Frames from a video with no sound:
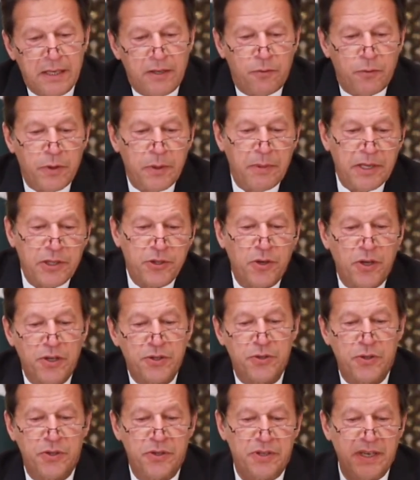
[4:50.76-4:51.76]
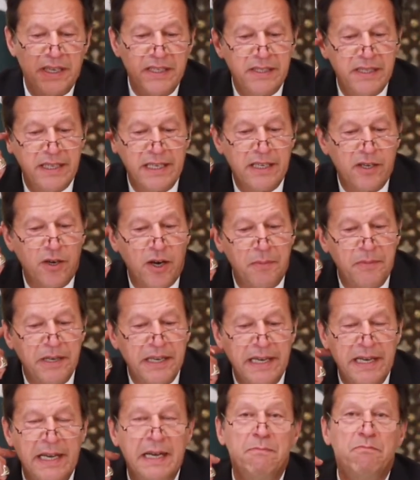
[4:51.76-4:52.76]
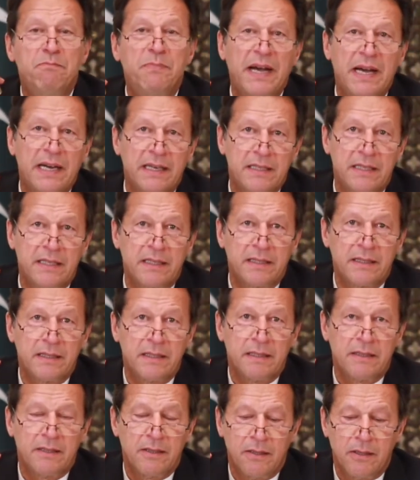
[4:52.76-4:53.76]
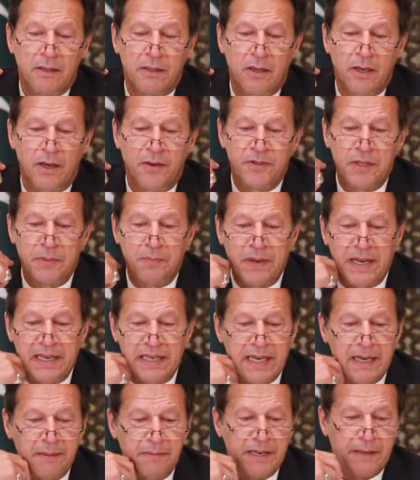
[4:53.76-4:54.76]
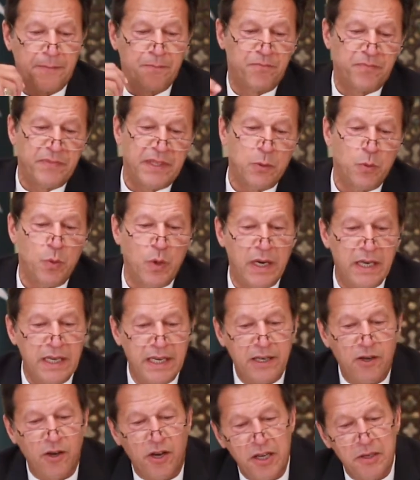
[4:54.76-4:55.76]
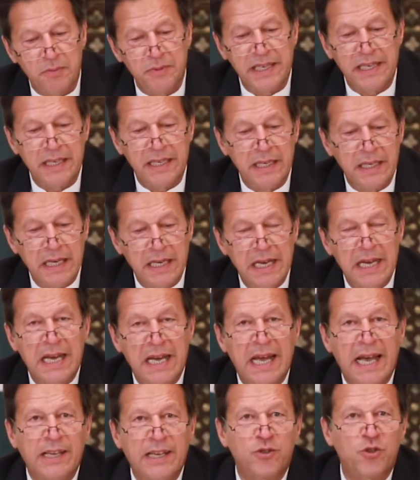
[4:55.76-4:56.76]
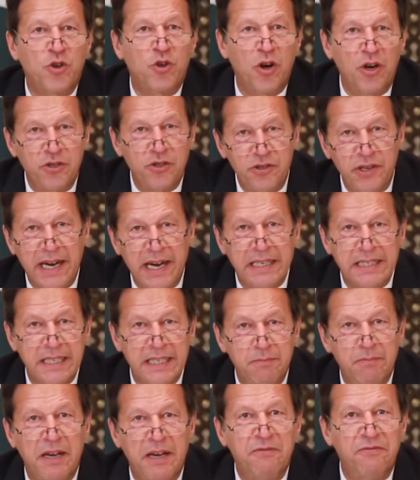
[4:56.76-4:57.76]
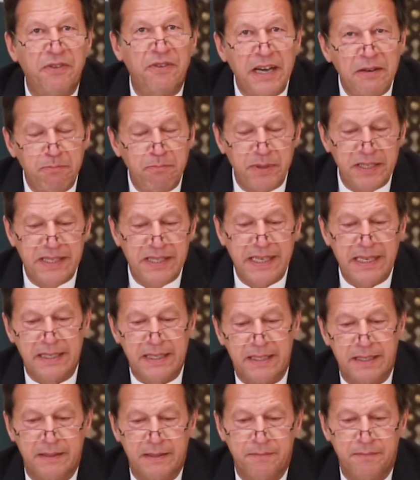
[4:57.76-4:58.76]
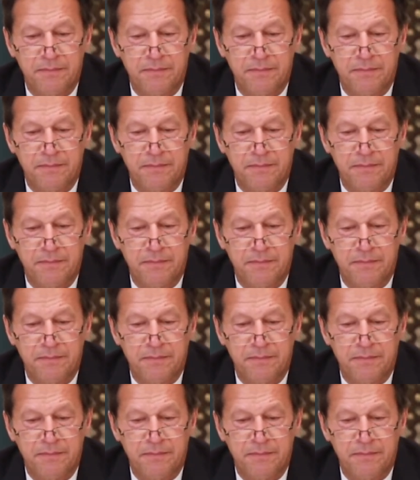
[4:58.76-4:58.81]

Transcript: We must also address the economic impact of the pandemic. The world economy has contracted by 5%.